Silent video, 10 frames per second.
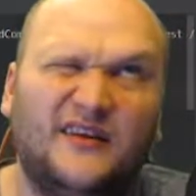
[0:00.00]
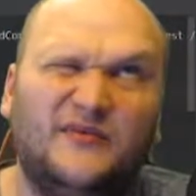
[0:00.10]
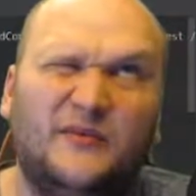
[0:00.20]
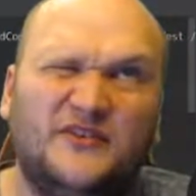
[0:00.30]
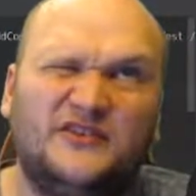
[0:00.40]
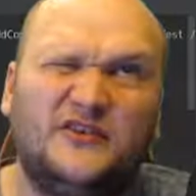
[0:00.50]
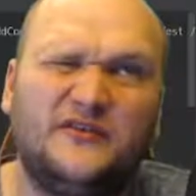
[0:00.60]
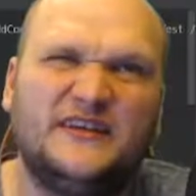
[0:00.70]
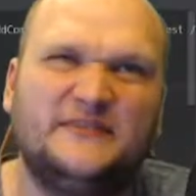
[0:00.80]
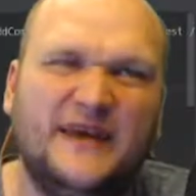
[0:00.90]
repository
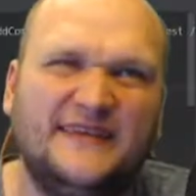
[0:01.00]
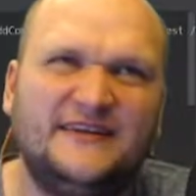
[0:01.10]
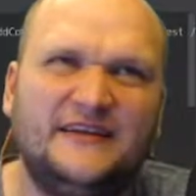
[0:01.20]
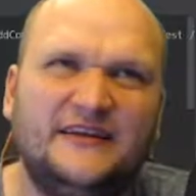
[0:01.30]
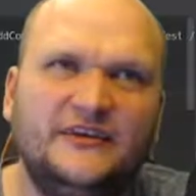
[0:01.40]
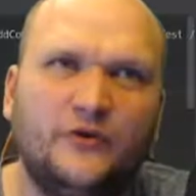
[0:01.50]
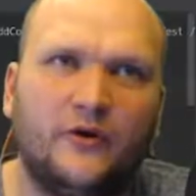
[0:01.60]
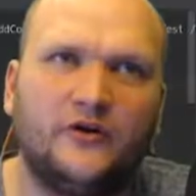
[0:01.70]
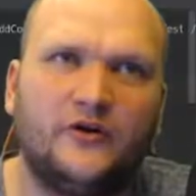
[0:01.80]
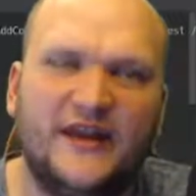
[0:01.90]
is basically your
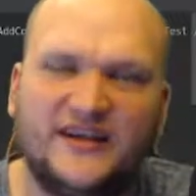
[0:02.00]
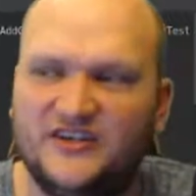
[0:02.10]
connection